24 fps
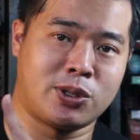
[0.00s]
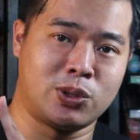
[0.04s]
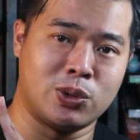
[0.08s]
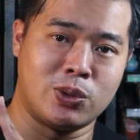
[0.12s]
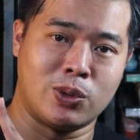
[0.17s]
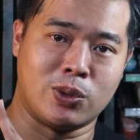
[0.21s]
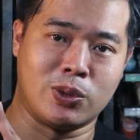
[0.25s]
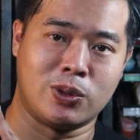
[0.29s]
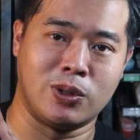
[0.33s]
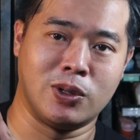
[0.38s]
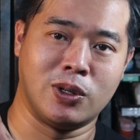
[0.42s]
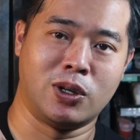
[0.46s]

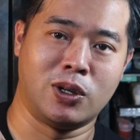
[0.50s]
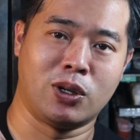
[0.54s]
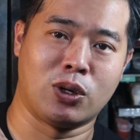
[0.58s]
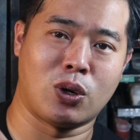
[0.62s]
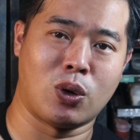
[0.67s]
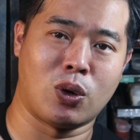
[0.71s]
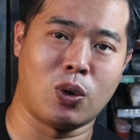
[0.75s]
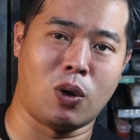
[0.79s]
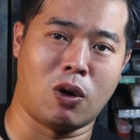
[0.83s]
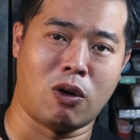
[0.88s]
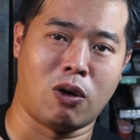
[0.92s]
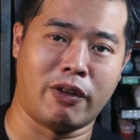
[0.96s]
two.
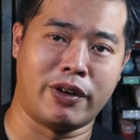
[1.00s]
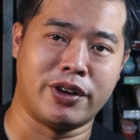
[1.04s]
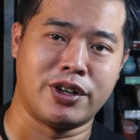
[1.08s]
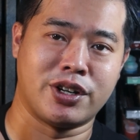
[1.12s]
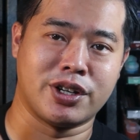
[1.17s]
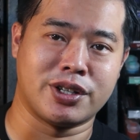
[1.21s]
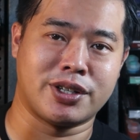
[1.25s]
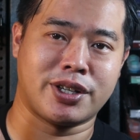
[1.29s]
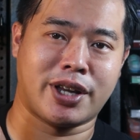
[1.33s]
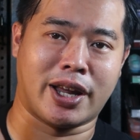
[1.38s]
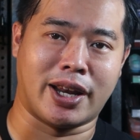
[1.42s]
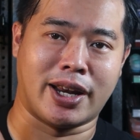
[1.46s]
Cold
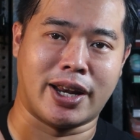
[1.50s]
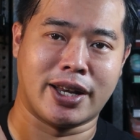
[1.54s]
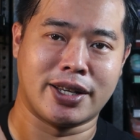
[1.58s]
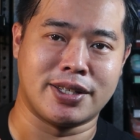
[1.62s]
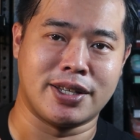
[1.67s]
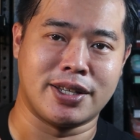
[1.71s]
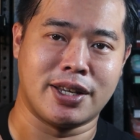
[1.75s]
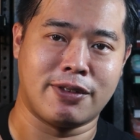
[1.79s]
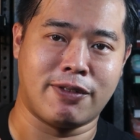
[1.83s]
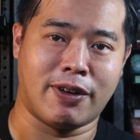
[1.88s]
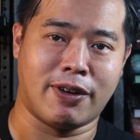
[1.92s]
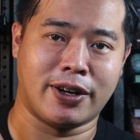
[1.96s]
oranges can
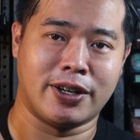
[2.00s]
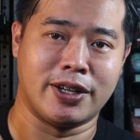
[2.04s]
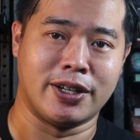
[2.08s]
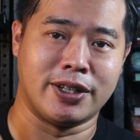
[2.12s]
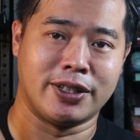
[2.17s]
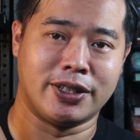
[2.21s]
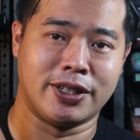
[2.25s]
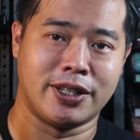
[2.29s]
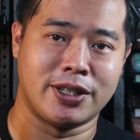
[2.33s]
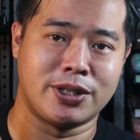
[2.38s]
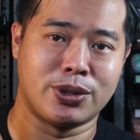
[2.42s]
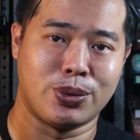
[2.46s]
exist right here
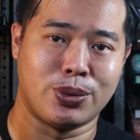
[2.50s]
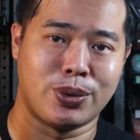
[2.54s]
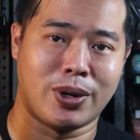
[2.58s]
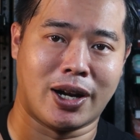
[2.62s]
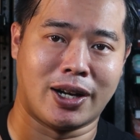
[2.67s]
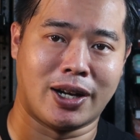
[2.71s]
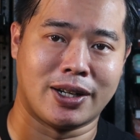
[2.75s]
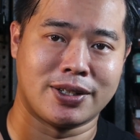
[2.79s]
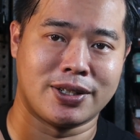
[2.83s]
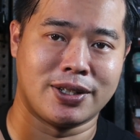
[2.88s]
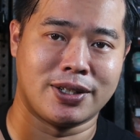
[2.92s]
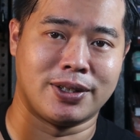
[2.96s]
in these two
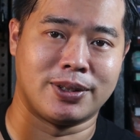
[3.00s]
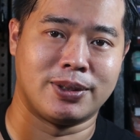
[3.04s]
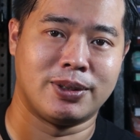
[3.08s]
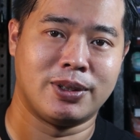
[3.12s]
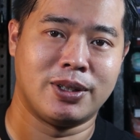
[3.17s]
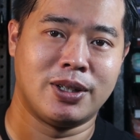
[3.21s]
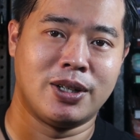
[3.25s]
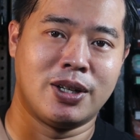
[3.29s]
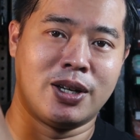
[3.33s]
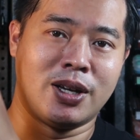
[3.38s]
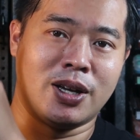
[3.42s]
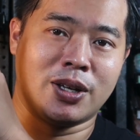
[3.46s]
colors here.
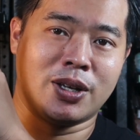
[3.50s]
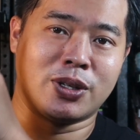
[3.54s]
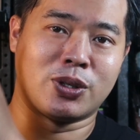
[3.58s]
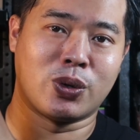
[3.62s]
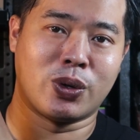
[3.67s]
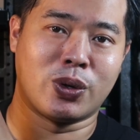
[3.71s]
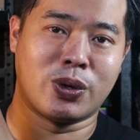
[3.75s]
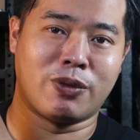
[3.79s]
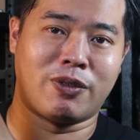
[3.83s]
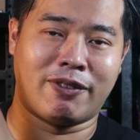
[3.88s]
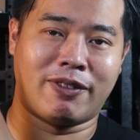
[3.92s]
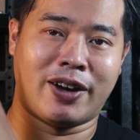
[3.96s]

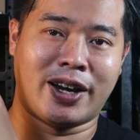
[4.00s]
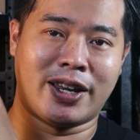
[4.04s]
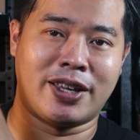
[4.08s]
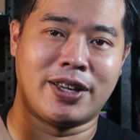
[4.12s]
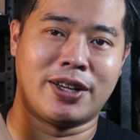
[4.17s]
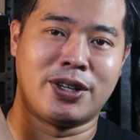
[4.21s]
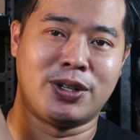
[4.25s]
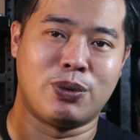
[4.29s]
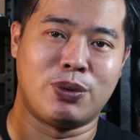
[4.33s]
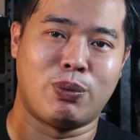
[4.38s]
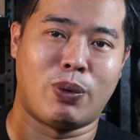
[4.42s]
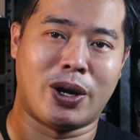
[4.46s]
So right
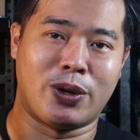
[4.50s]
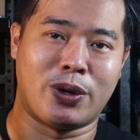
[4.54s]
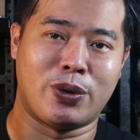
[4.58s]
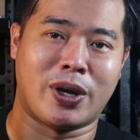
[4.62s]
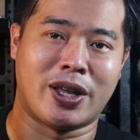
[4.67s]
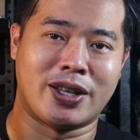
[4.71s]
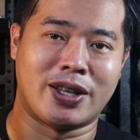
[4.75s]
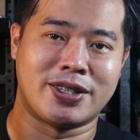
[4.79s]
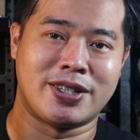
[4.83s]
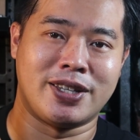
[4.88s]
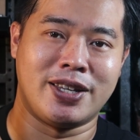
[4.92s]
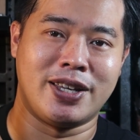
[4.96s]
here, what you
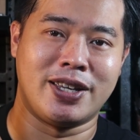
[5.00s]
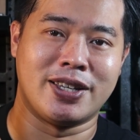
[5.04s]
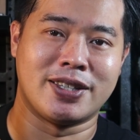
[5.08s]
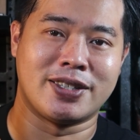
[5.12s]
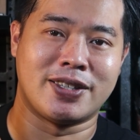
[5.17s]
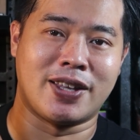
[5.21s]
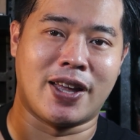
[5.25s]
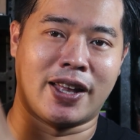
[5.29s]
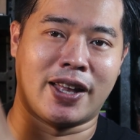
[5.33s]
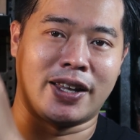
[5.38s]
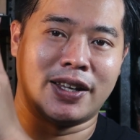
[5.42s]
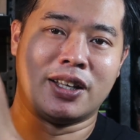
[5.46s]
can see is
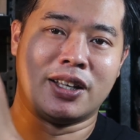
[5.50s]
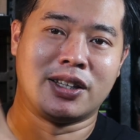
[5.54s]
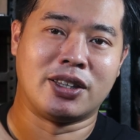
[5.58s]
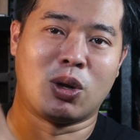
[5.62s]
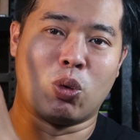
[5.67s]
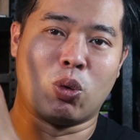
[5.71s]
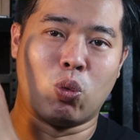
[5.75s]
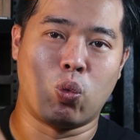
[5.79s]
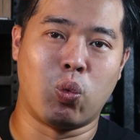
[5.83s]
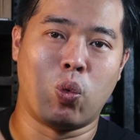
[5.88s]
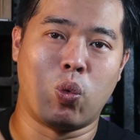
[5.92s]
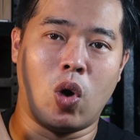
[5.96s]
that
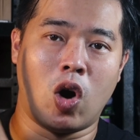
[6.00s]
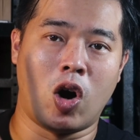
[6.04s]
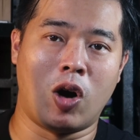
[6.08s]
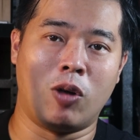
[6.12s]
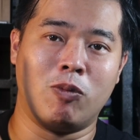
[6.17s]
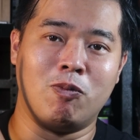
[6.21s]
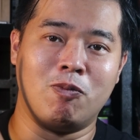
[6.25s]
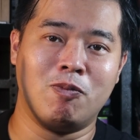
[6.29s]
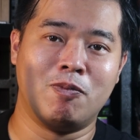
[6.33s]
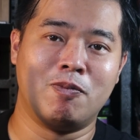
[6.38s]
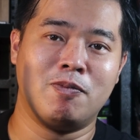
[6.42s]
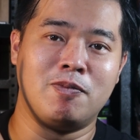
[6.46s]
the
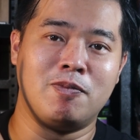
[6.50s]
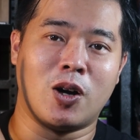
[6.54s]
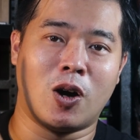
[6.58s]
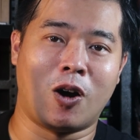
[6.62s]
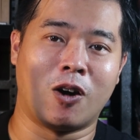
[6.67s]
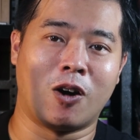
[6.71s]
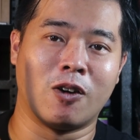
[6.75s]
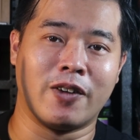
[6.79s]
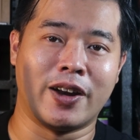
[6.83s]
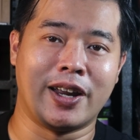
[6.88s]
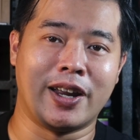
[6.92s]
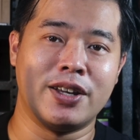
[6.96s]
warm
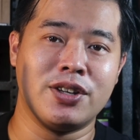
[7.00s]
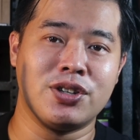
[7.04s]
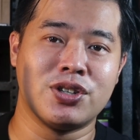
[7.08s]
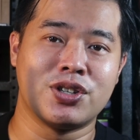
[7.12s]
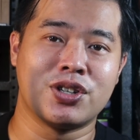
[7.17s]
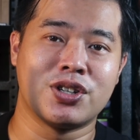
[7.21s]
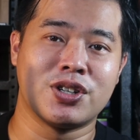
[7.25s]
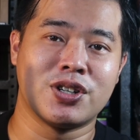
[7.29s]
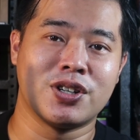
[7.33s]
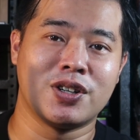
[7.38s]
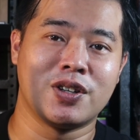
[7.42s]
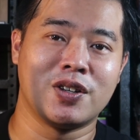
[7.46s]

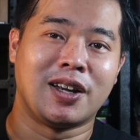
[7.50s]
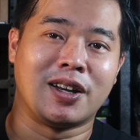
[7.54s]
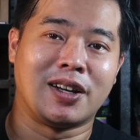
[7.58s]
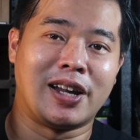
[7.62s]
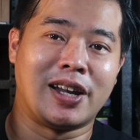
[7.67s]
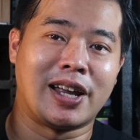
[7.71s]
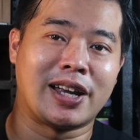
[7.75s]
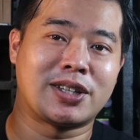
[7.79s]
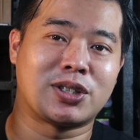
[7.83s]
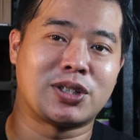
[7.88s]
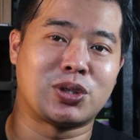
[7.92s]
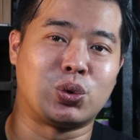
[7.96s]
orange
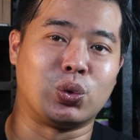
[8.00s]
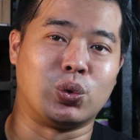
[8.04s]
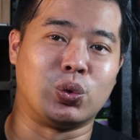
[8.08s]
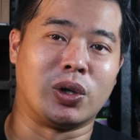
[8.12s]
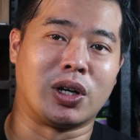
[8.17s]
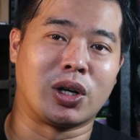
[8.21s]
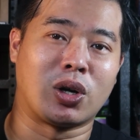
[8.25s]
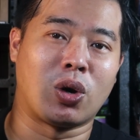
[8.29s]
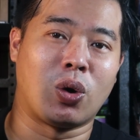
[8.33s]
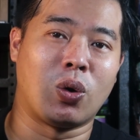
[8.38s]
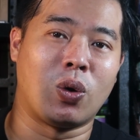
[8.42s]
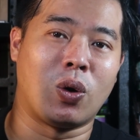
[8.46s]
next to
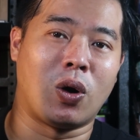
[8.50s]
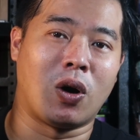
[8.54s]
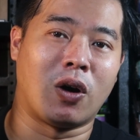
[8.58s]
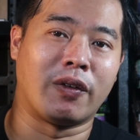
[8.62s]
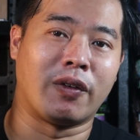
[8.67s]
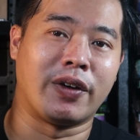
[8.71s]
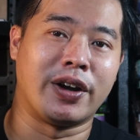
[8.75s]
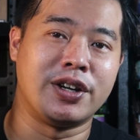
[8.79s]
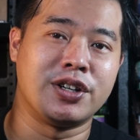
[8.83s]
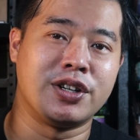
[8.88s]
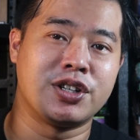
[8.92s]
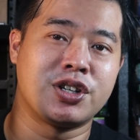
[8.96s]
a cold
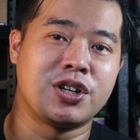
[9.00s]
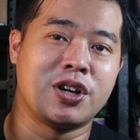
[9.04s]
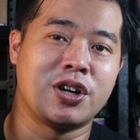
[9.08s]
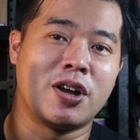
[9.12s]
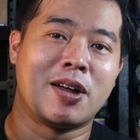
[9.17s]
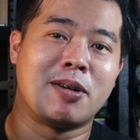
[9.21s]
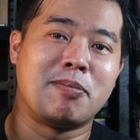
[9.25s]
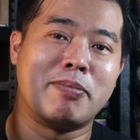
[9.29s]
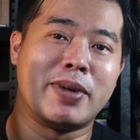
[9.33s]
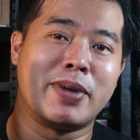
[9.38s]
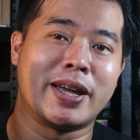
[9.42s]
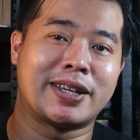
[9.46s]
orange
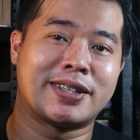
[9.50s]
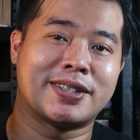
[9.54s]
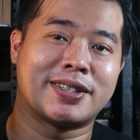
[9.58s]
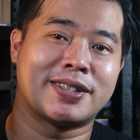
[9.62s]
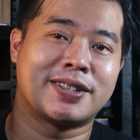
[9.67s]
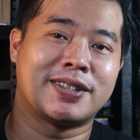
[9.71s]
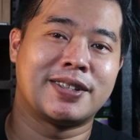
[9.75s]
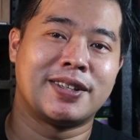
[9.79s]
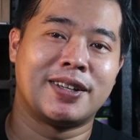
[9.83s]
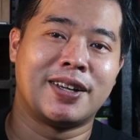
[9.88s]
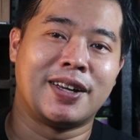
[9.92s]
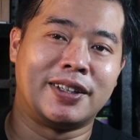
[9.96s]

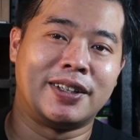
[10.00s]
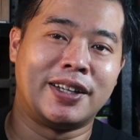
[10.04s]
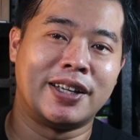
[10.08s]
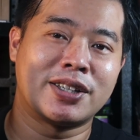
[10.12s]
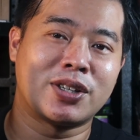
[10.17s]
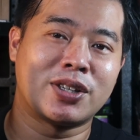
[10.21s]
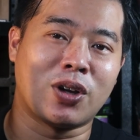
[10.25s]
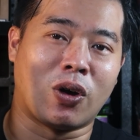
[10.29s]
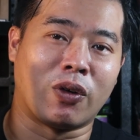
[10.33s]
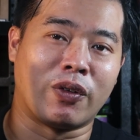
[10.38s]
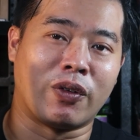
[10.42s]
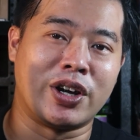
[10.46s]
makes
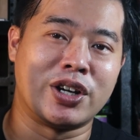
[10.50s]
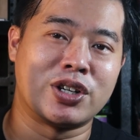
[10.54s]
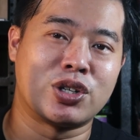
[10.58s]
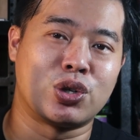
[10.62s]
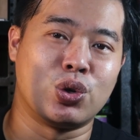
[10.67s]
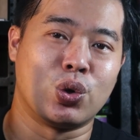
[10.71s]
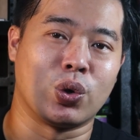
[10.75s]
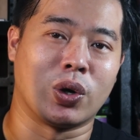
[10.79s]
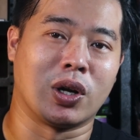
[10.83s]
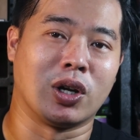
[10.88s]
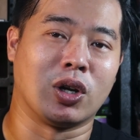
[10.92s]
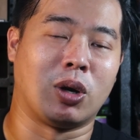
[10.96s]
this orange
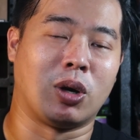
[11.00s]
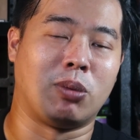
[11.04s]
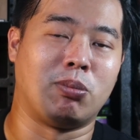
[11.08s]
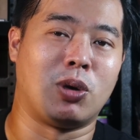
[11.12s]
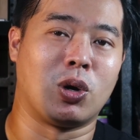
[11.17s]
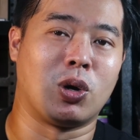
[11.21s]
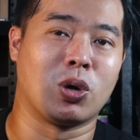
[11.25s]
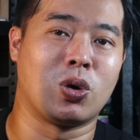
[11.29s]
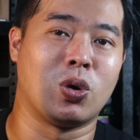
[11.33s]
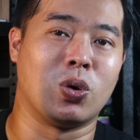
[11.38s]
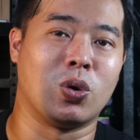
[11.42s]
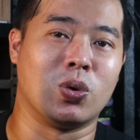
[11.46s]
look a lot
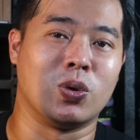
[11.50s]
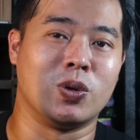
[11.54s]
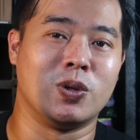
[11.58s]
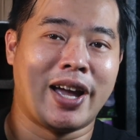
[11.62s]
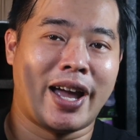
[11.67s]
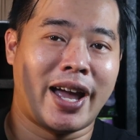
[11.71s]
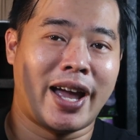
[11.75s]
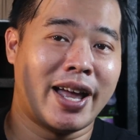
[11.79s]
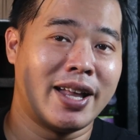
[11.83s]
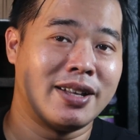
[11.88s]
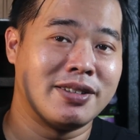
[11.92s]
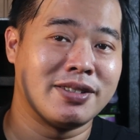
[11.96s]
more cold.
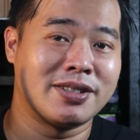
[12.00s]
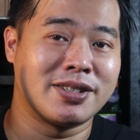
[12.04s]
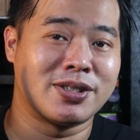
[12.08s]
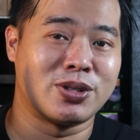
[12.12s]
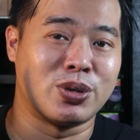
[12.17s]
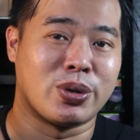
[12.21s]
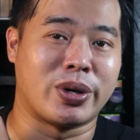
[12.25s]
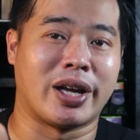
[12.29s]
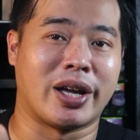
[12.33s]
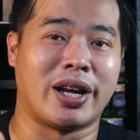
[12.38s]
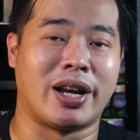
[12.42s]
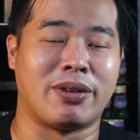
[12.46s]
Hence,
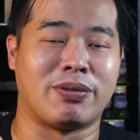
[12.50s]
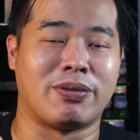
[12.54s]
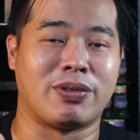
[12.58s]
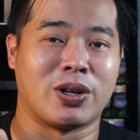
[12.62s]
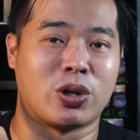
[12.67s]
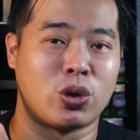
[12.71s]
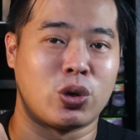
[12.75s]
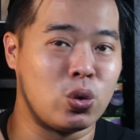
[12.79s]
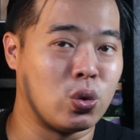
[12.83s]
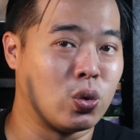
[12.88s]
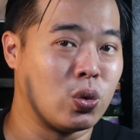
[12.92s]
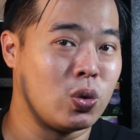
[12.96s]
you can have
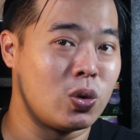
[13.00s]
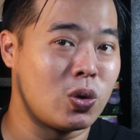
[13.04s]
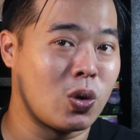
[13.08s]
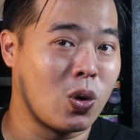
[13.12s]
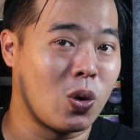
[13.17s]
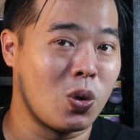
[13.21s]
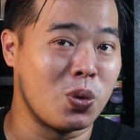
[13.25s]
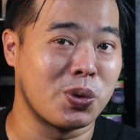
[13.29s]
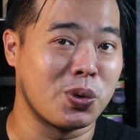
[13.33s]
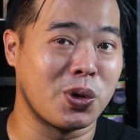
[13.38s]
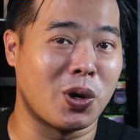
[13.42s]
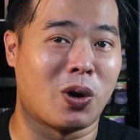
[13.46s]
a
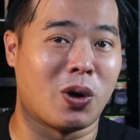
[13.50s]
cold